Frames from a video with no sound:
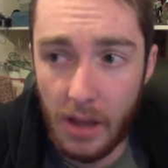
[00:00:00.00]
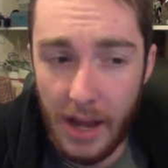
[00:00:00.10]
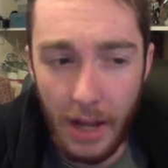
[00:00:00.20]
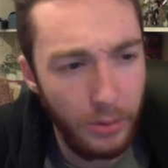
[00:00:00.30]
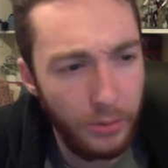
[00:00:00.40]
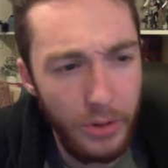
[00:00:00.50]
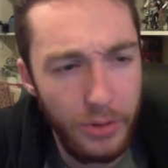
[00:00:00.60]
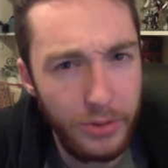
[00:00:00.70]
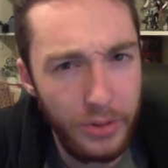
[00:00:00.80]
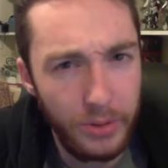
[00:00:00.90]
don't know
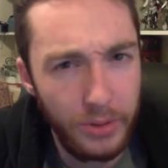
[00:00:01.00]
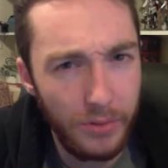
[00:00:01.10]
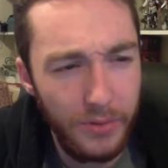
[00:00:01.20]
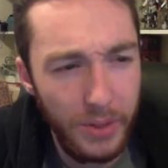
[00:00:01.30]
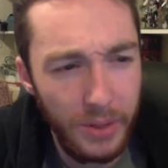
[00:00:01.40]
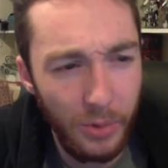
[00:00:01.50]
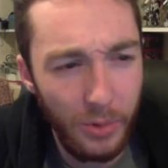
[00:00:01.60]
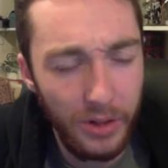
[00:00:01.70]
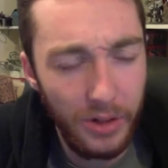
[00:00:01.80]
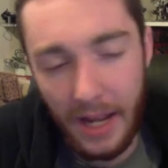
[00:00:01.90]
who's doing the review
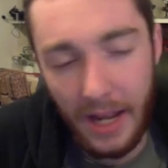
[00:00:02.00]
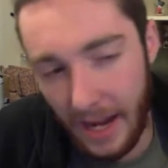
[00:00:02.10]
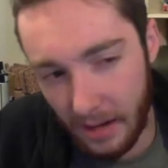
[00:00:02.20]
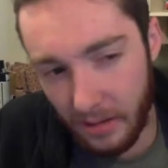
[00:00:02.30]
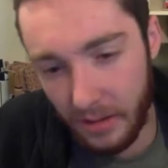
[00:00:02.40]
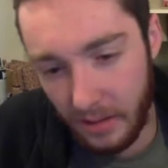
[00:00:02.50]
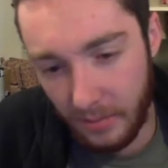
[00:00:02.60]
anymore. Aaron